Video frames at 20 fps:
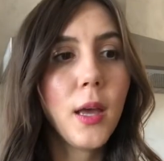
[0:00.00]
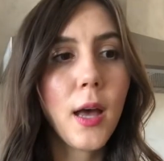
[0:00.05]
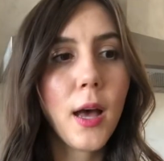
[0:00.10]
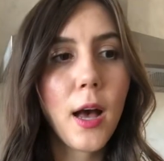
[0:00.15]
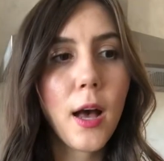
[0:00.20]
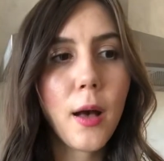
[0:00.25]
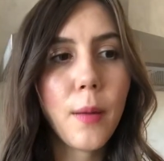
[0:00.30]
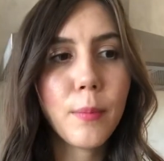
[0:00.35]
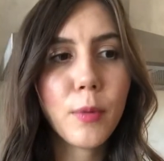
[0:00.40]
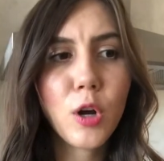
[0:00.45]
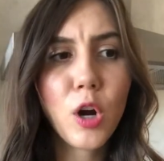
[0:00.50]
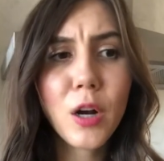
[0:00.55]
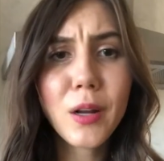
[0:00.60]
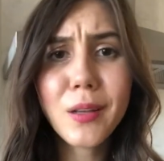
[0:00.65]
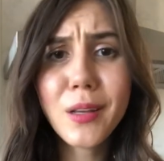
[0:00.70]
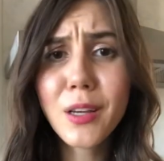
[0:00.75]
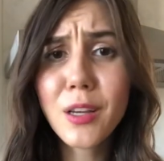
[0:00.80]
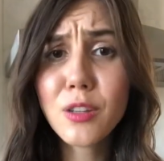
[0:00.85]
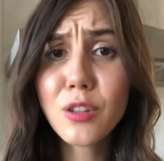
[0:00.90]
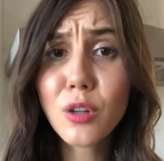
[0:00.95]

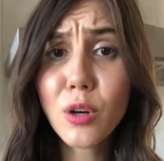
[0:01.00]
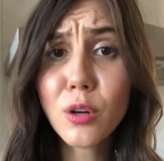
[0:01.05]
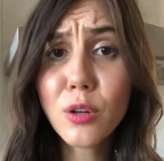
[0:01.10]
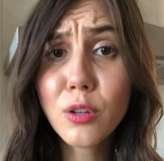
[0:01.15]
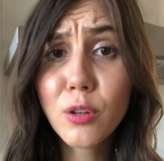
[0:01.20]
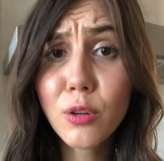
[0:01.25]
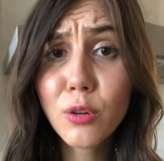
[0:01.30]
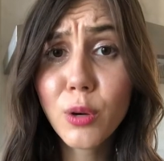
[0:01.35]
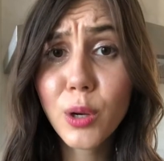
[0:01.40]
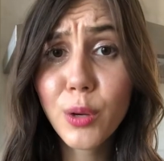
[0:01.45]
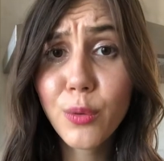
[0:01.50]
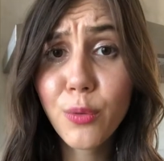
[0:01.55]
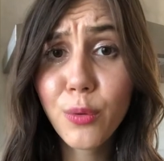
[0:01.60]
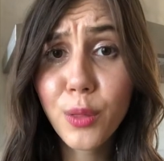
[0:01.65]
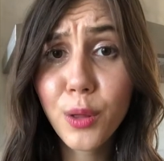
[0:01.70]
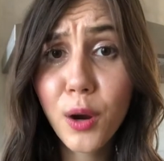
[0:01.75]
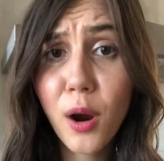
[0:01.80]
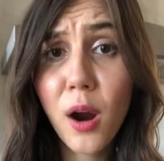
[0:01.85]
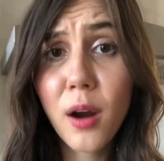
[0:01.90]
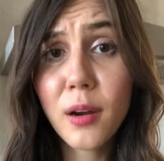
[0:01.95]
Garlic is also great for
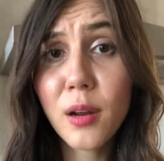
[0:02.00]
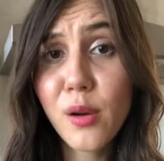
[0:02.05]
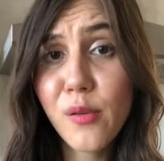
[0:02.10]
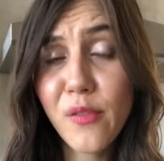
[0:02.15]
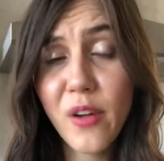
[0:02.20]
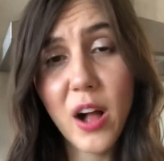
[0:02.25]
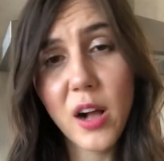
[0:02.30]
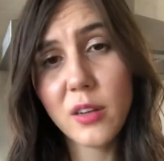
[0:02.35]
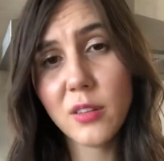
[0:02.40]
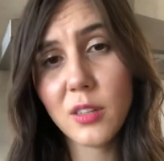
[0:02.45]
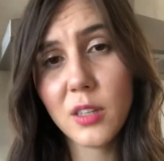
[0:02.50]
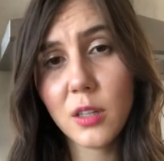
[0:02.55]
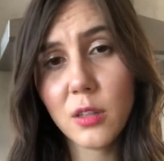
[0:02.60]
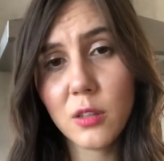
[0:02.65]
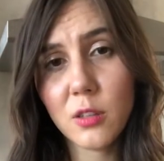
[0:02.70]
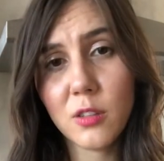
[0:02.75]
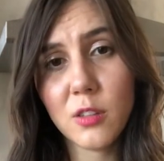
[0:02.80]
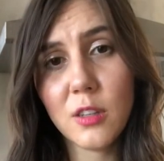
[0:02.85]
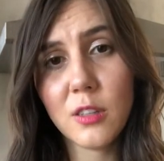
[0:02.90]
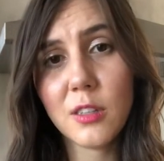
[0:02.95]
the
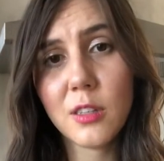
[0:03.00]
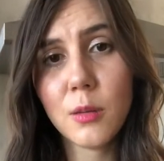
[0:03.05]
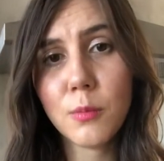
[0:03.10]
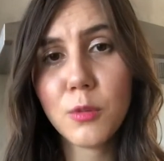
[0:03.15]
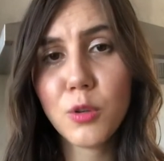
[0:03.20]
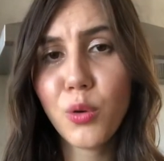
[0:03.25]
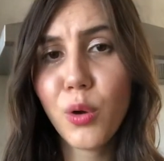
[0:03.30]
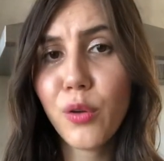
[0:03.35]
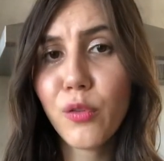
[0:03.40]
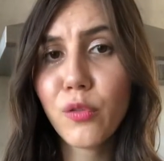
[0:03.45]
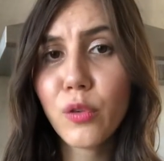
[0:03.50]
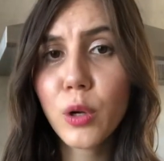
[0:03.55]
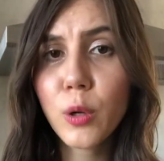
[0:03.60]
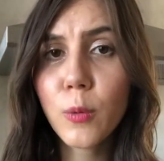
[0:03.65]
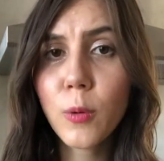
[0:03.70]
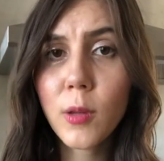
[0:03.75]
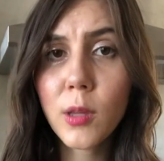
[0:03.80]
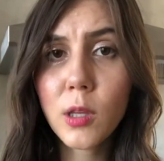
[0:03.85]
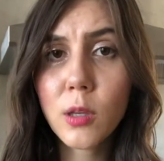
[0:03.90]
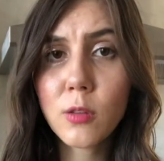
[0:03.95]
cardiovascular system, so I
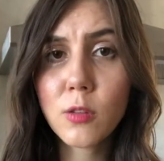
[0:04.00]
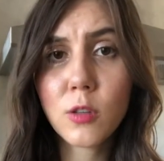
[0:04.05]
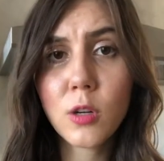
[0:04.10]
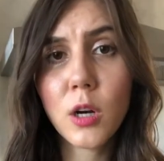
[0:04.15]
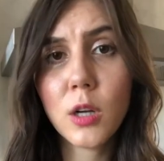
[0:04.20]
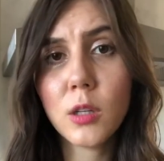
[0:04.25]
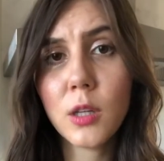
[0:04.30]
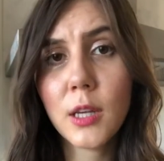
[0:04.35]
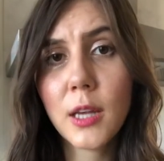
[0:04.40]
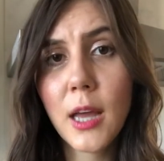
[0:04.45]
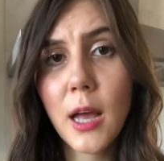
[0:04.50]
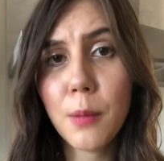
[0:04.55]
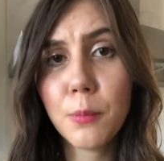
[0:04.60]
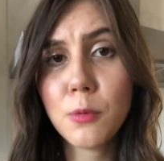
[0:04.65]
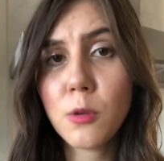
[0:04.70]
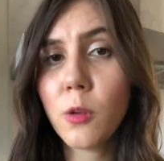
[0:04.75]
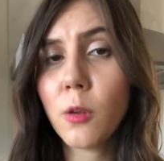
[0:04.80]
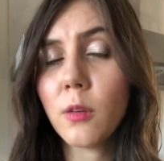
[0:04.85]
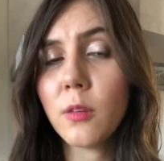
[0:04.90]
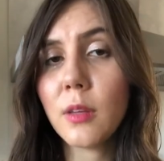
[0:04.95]
frequently use garlic
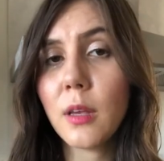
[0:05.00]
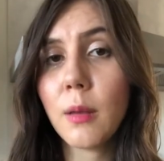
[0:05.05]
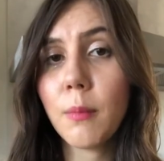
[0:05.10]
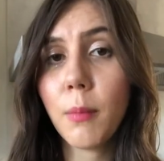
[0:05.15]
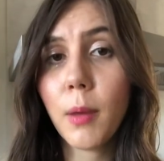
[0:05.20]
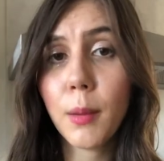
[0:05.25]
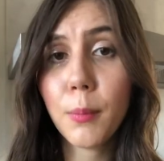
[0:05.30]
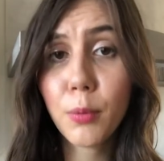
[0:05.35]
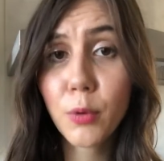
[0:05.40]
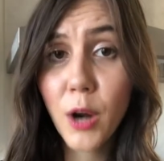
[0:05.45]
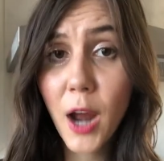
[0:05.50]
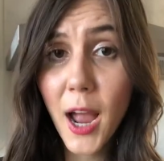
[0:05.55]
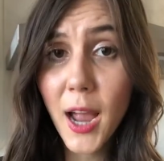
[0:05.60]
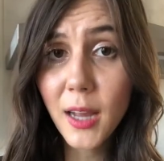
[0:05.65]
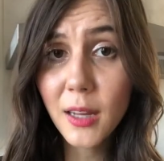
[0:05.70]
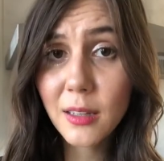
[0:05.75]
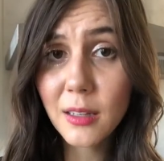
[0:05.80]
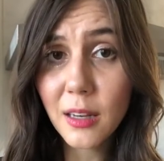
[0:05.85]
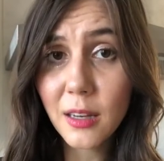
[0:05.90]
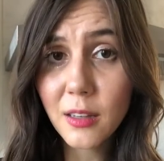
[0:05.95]
capsules in my
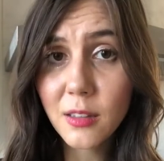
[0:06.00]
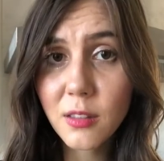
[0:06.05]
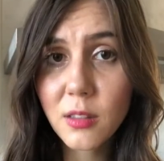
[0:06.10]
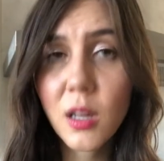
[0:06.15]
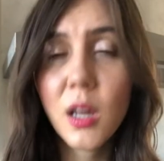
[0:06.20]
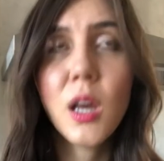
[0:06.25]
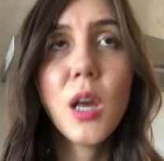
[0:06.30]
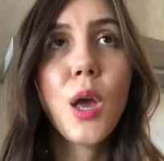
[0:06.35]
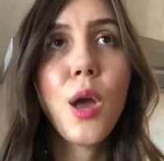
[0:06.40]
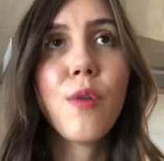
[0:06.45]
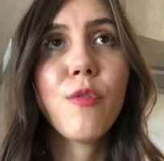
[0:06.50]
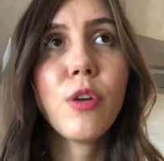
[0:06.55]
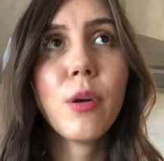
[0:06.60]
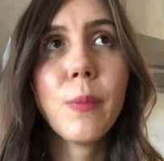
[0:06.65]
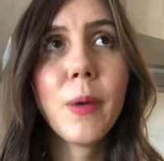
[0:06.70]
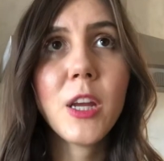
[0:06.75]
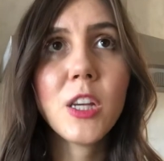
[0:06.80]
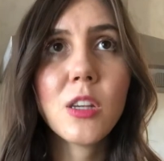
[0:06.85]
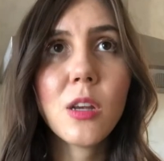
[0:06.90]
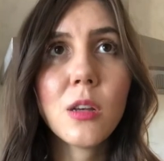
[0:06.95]
practice for
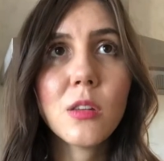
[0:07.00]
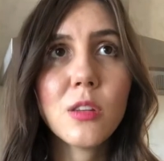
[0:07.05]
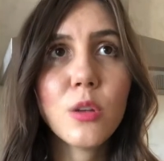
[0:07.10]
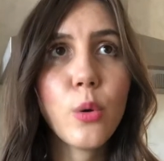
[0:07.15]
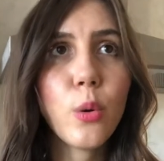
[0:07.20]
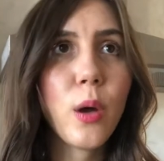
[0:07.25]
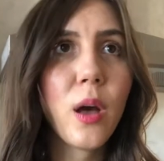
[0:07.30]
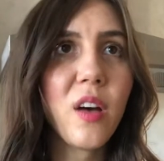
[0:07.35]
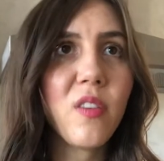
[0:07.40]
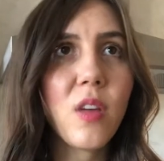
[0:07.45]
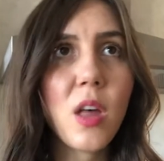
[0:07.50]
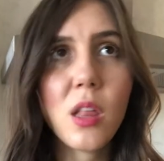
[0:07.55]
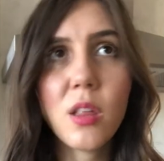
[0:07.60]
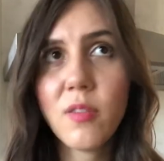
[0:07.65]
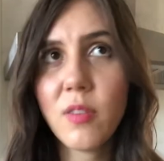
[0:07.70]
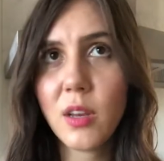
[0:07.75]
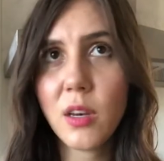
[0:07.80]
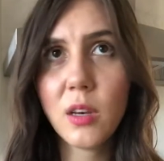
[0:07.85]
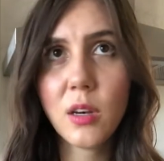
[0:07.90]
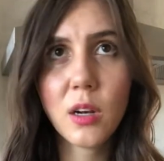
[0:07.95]
patients who have
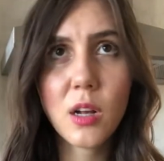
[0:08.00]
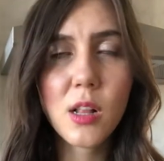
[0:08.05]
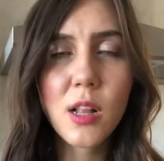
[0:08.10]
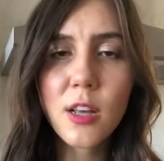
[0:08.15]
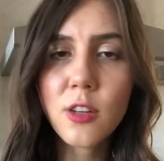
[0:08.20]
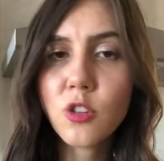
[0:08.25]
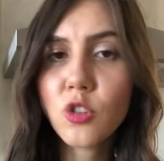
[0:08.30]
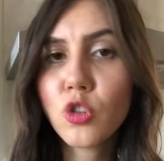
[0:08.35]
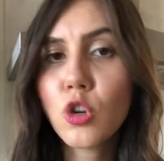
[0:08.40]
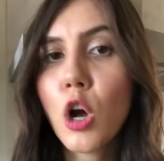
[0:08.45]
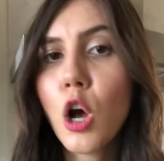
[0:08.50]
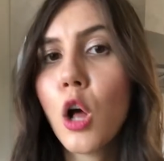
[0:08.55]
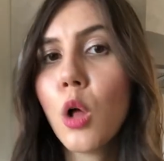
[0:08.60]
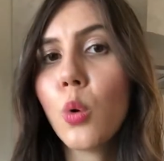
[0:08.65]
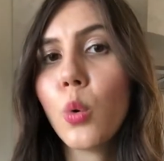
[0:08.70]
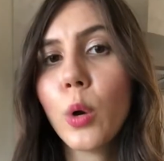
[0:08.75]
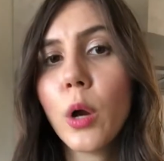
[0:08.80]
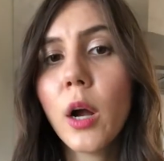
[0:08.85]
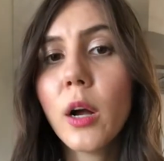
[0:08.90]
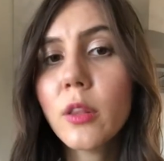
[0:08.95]
elevated cholesterol
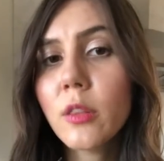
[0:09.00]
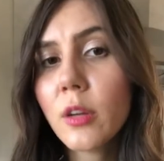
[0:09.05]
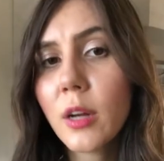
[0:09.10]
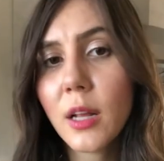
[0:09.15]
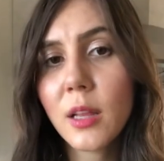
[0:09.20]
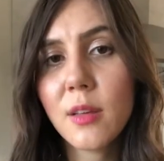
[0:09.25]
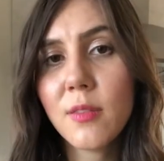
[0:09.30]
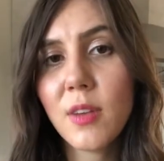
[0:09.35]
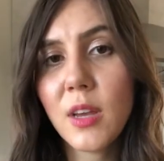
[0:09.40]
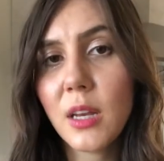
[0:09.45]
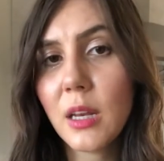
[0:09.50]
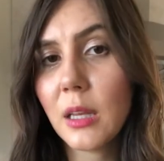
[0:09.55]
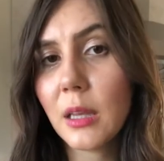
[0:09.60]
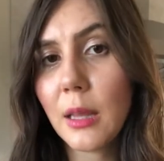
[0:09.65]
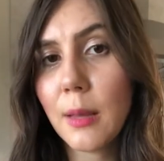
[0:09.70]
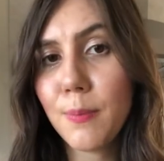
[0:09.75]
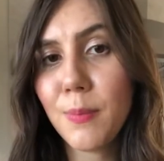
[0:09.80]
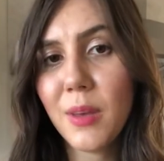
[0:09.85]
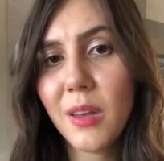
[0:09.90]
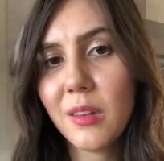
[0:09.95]
or other elevated
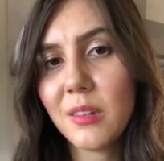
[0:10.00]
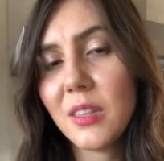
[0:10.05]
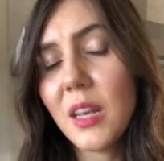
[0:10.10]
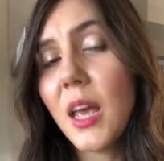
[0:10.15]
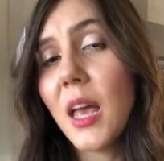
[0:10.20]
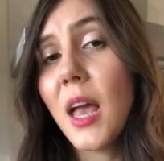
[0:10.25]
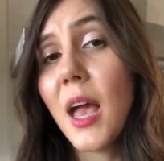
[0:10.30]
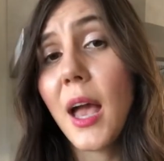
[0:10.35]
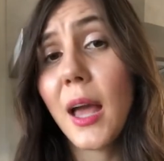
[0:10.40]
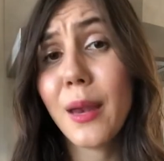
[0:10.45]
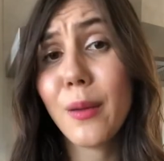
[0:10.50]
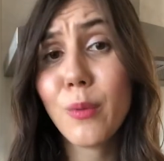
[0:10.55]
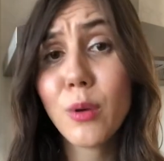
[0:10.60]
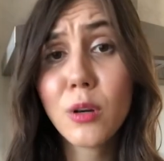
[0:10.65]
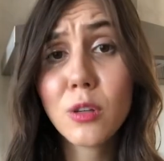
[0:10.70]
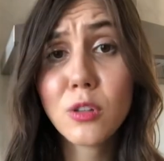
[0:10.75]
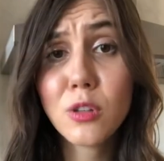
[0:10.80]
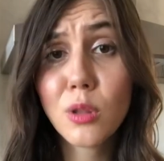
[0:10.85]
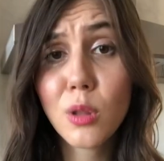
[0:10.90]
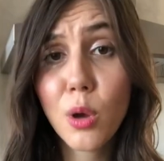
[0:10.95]
lipids, and I
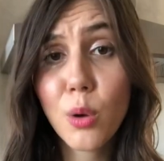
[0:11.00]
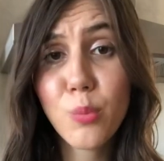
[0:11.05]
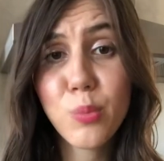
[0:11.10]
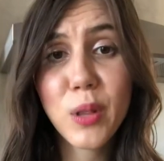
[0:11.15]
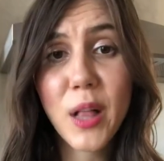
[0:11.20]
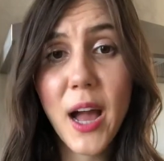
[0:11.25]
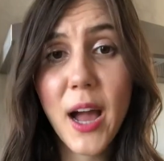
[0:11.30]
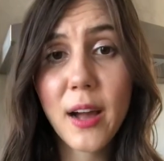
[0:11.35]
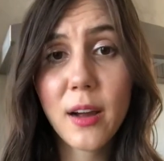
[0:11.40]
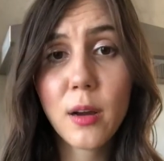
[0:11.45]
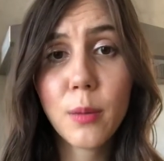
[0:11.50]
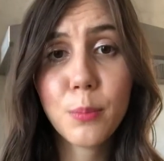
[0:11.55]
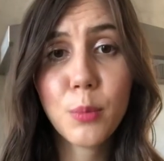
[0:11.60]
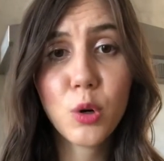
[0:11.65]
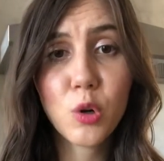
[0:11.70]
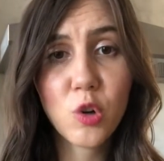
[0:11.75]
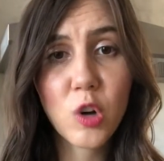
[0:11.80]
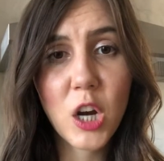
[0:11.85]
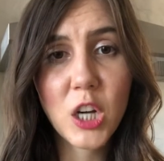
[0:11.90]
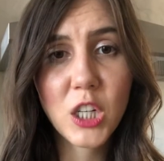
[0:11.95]
want to slow plaque
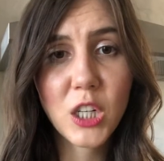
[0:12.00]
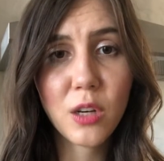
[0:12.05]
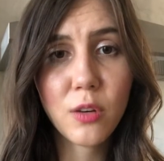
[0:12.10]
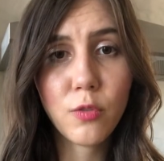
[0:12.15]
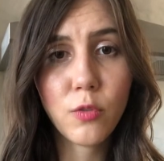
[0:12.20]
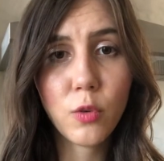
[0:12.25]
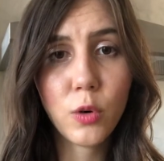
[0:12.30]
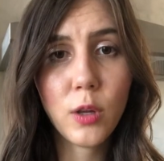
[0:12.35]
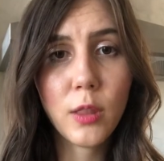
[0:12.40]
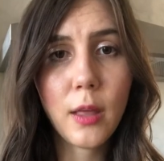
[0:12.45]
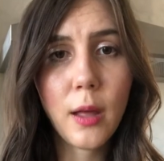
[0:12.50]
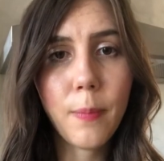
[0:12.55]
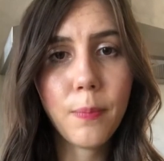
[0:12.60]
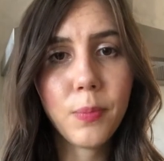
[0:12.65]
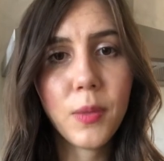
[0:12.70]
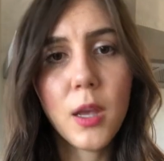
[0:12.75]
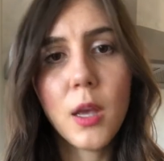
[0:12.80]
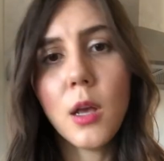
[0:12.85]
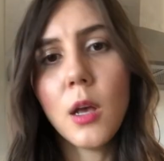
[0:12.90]
progression for them.